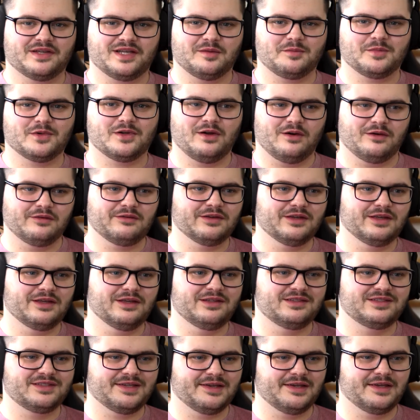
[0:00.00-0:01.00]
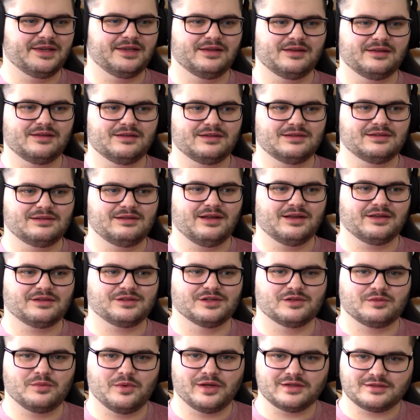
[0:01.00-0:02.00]
a cup of coffee, tea, like,
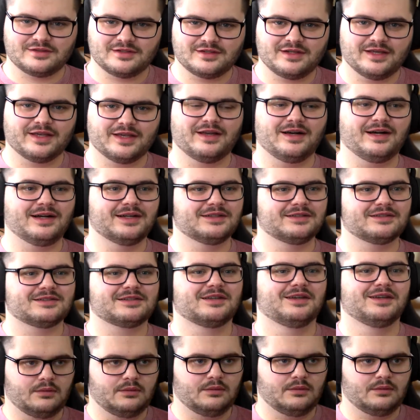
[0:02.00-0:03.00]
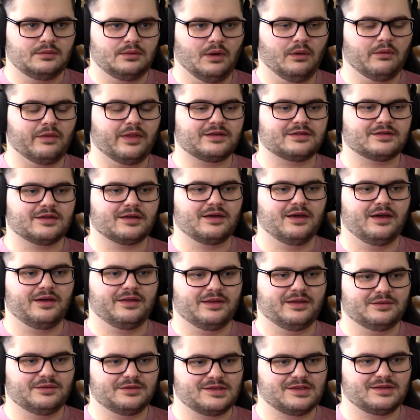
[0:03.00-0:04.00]
good work today, guys. Oh, that's the guy
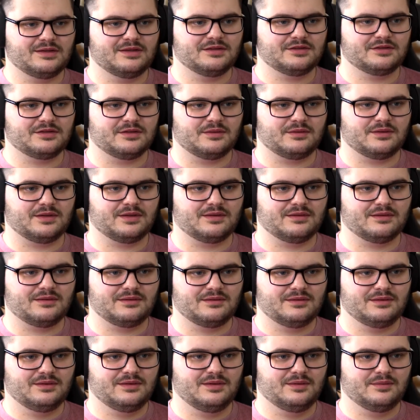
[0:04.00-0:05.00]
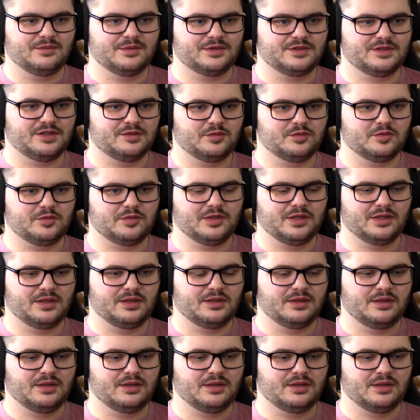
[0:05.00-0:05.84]
that was in the suit then, presumably.